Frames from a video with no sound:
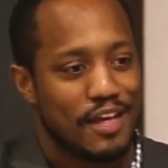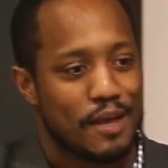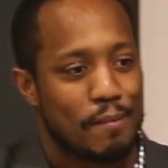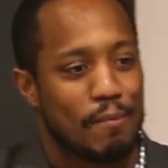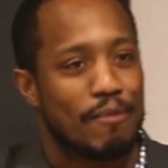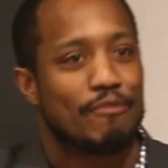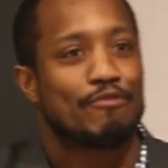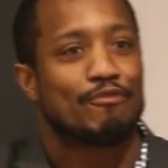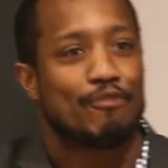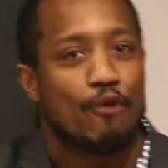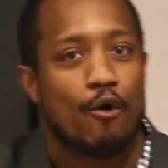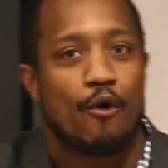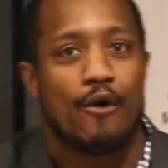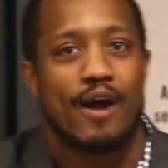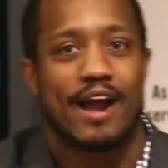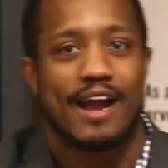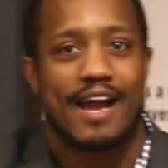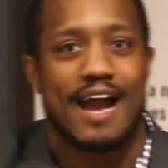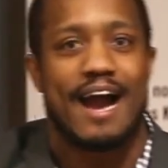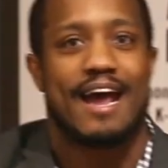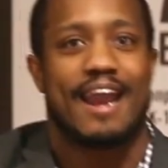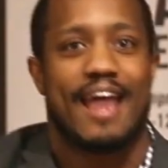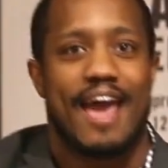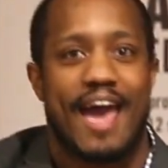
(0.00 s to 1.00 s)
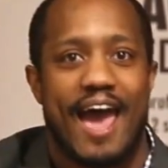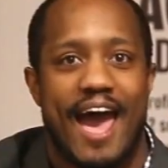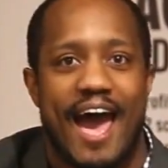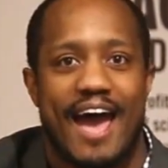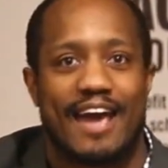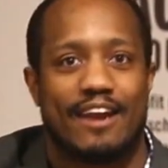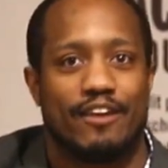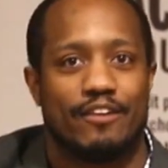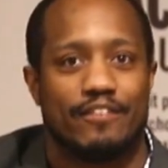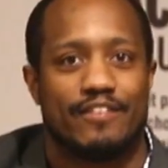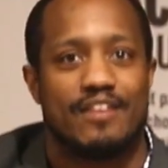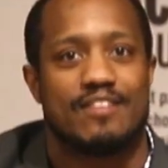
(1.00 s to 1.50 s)
before I kind of
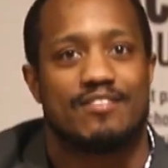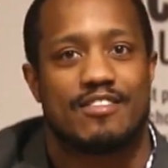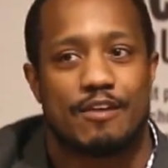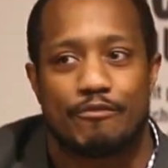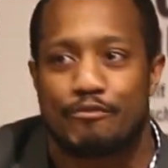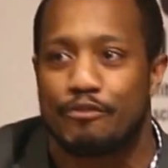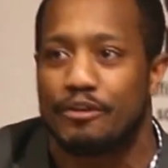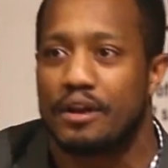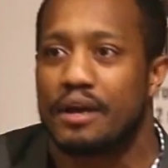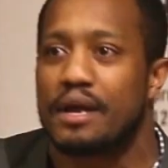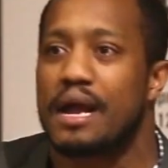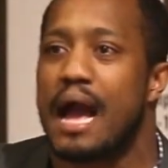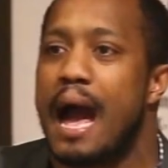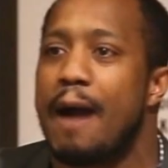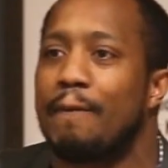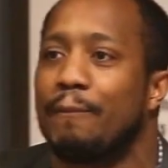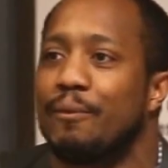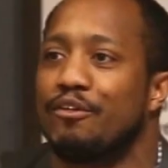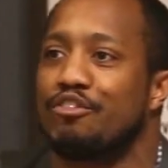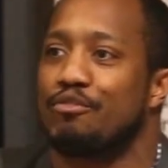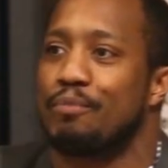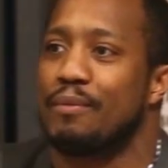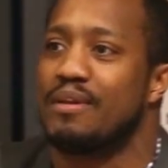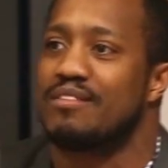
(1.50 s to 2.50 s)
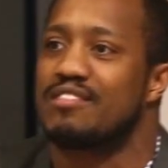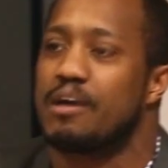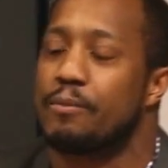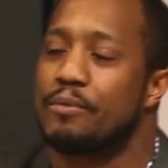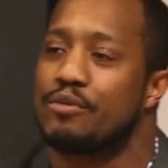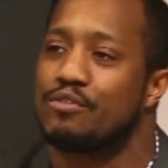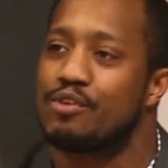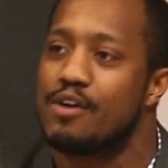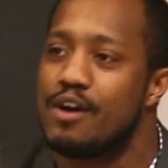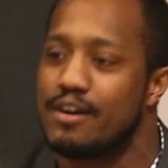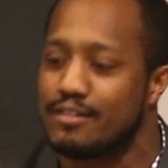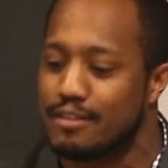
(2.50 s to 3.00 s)
had these different accomplishments that we
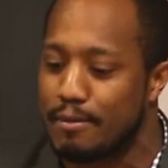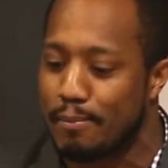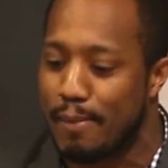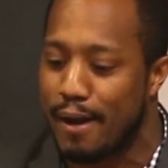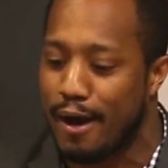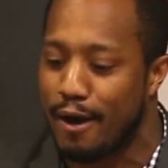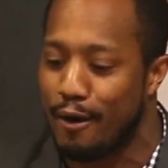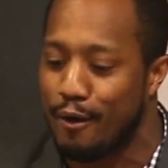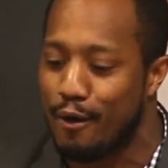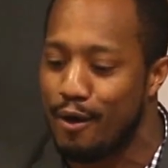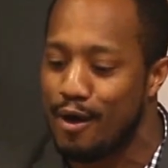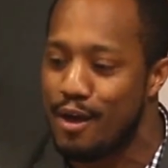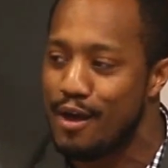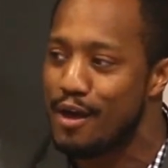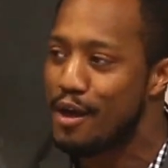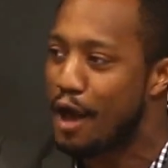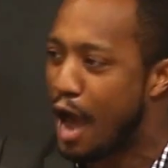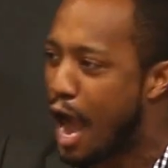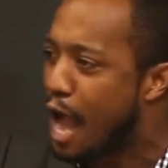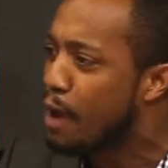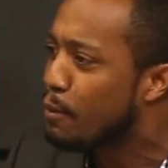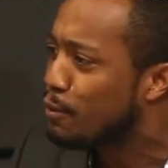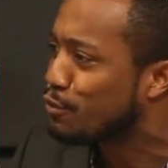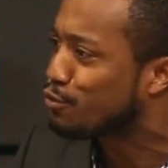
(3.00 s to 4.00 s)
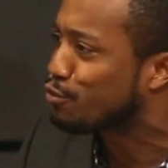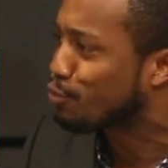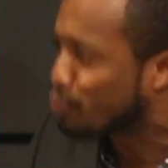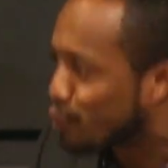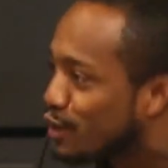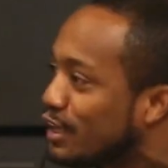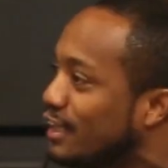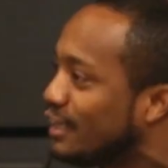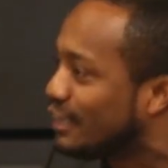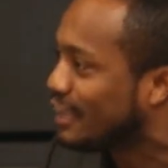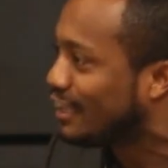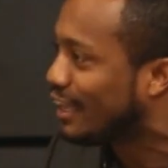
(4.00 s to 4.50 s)
talked about, I was
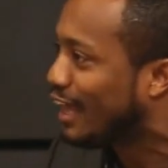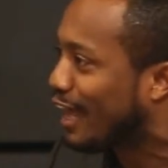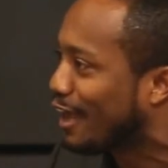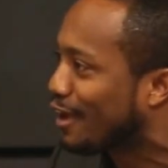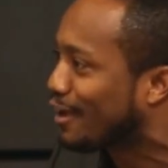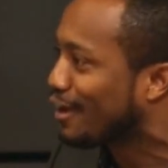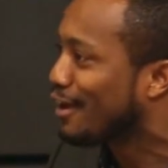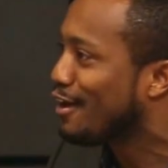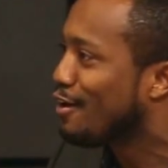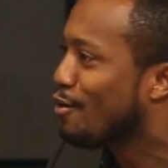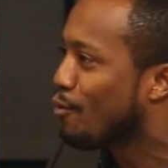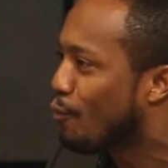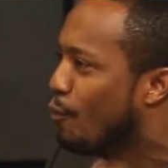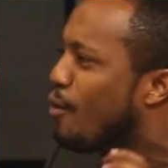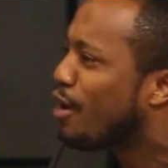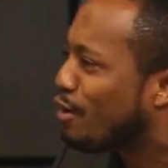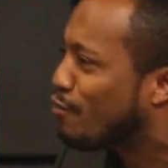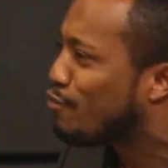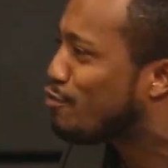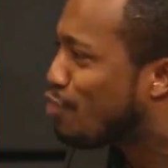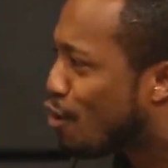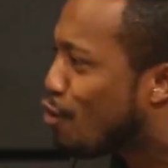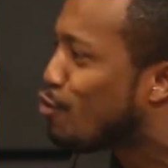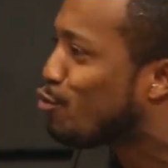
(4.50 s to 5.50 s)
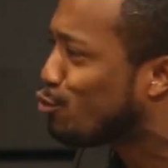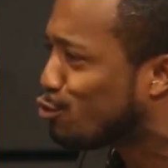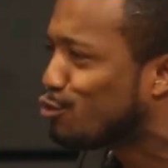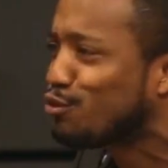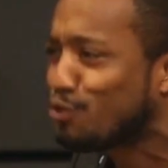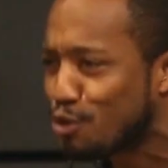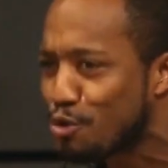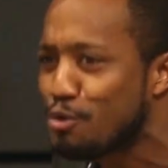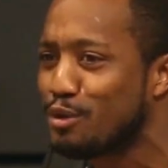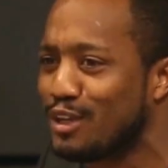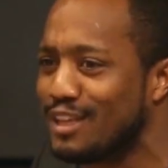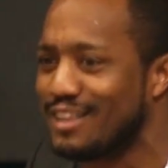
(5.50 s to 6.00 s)
really like one of those
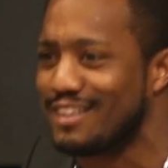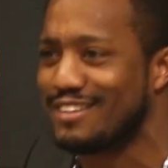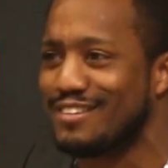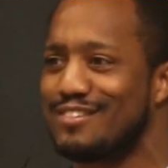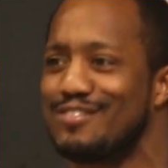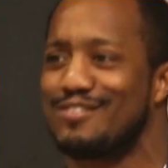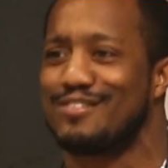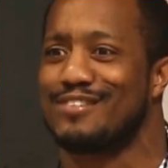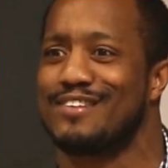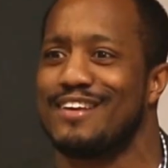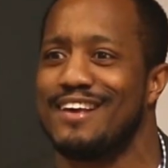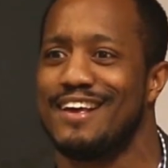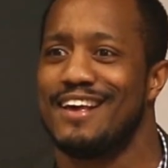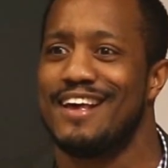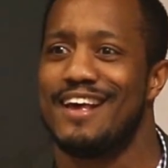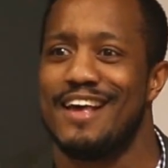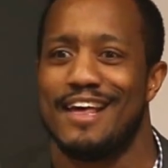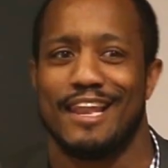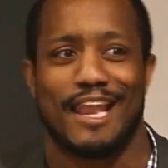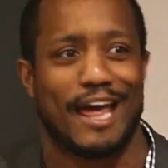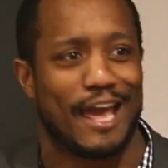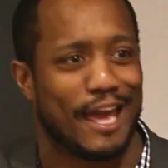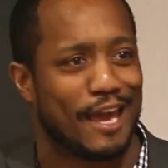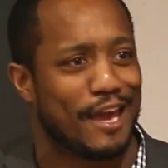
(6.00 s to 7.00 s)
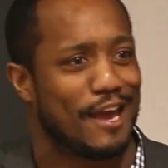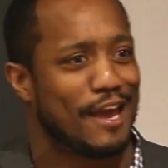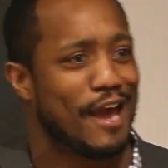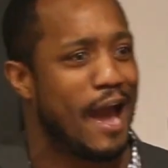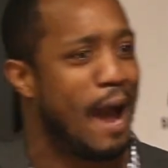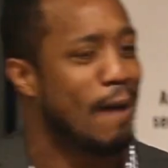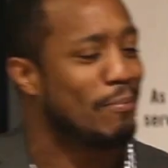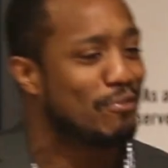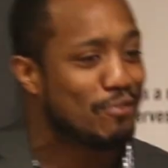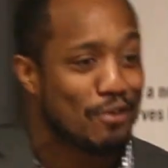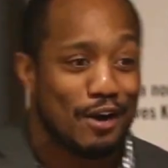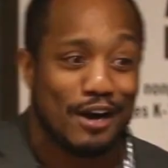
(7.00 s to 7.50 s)
students. Like,
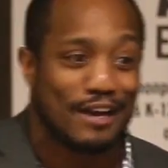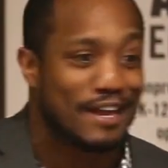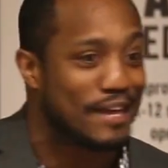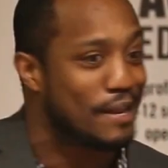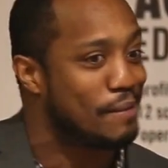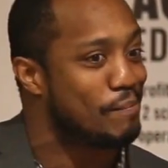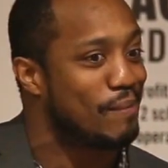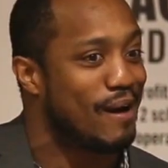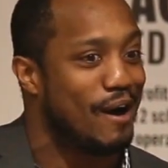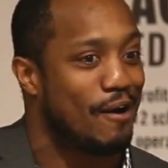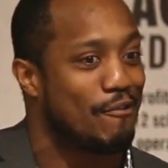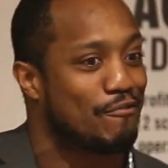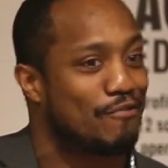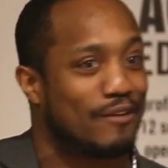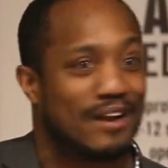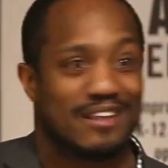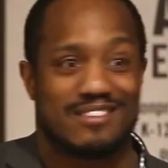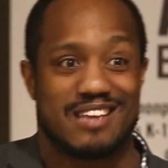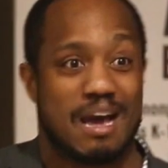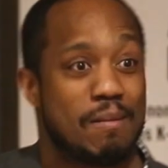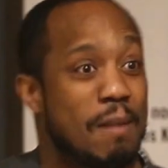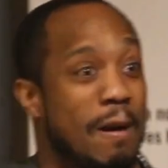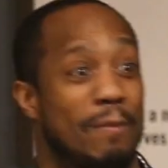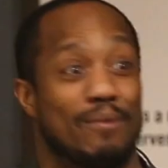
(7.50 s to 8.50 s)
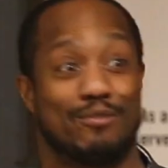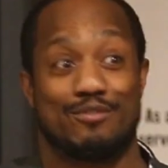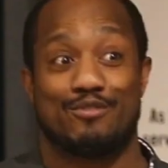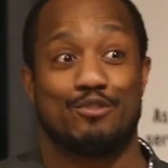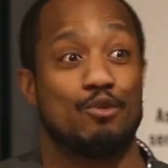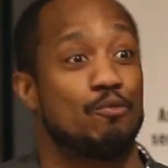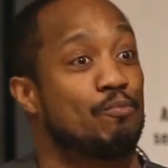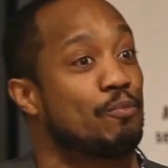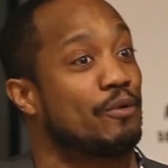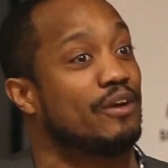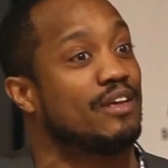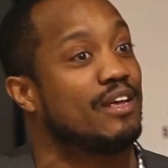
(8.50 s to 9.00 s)
I'm talking about from the time I was
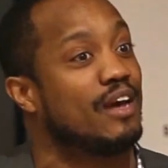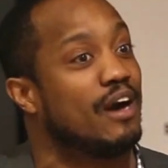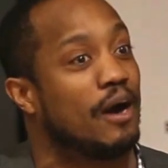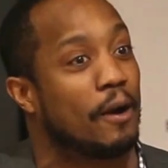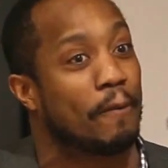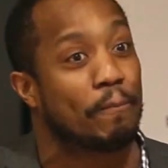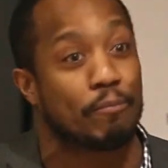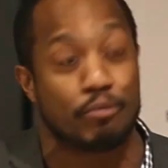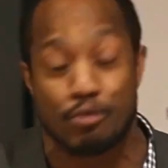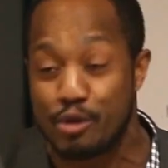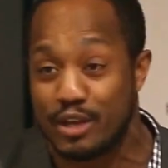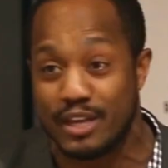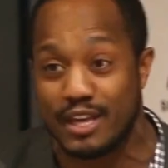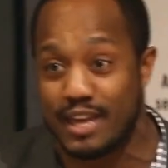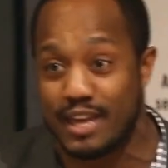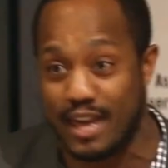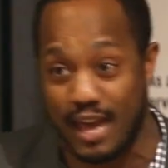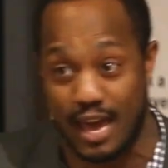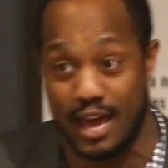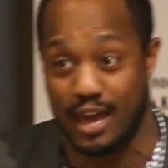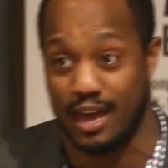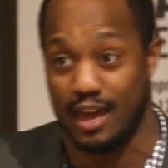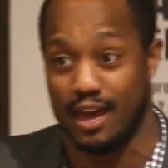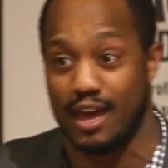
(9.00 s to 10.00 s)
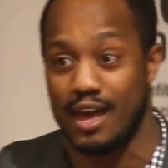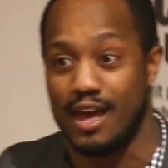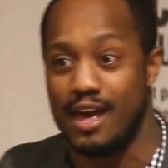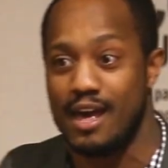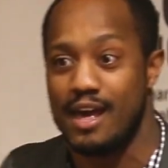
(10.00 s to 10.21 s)
super young, pre-K.